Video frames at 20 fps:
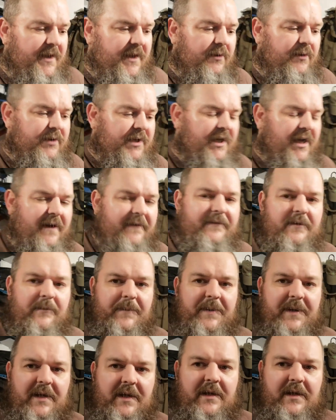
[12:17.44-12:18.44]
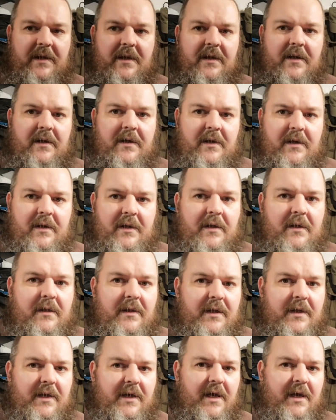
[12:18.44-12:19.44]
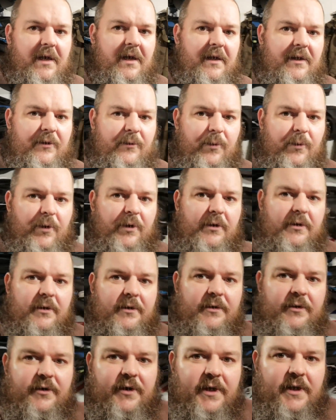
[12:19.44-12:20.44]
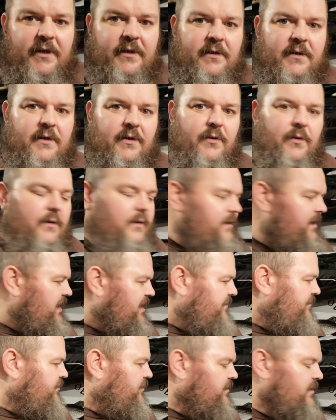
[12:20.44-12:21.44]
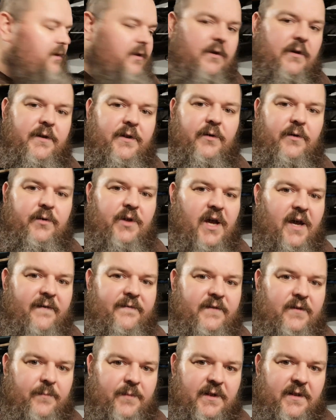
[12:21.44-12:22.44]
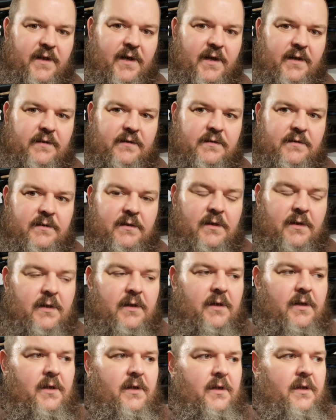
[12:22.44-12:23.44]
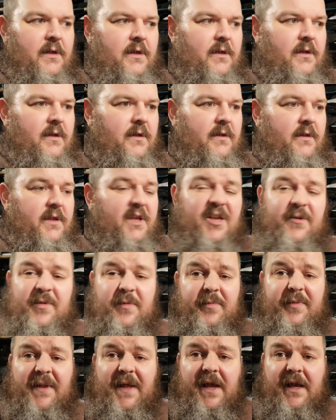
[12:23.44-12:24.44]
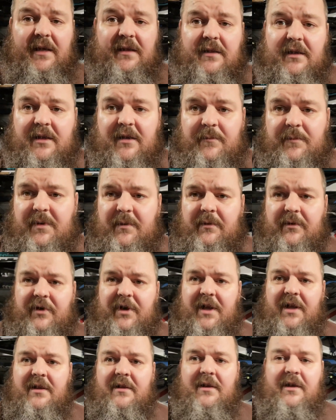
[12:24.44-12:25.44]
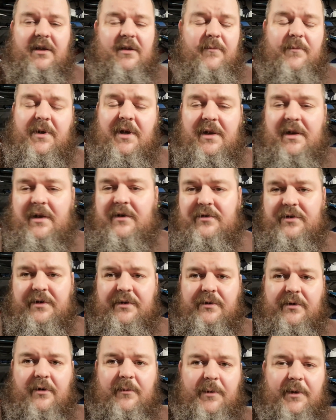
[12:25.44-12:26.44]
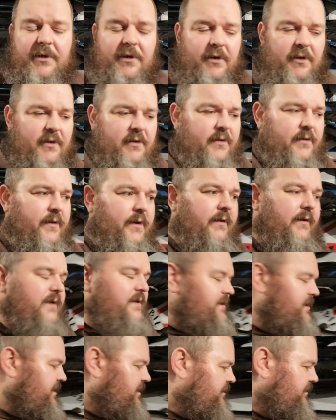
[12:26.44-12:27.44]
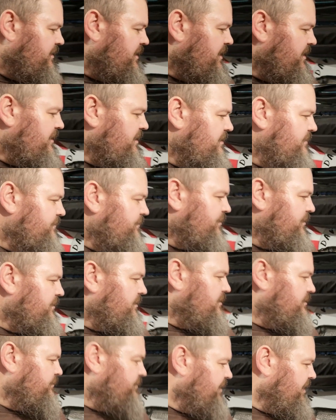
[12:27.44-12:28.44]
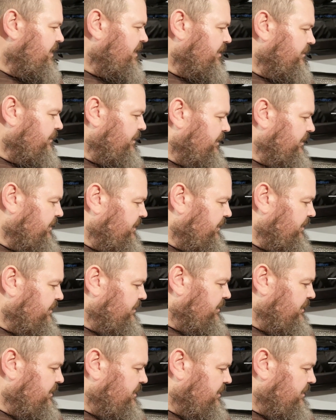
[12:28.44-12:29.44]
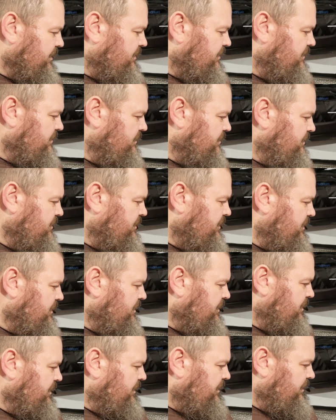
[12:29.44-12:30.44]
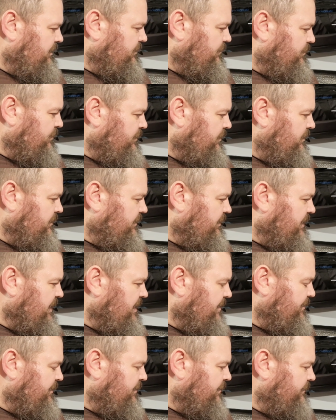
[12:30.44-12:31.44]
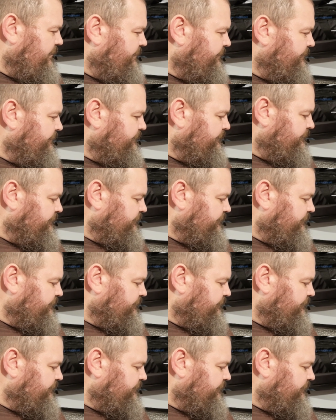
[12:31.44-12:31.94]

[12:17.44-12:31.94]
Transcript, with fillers: they don't have to be the uh, the woodland green, the whole camo color. They don't have to be that. They can be black, they can be green, they can be any sort of normal color. The only reason I got that is because, well, I quite like the uh, the woodland camo.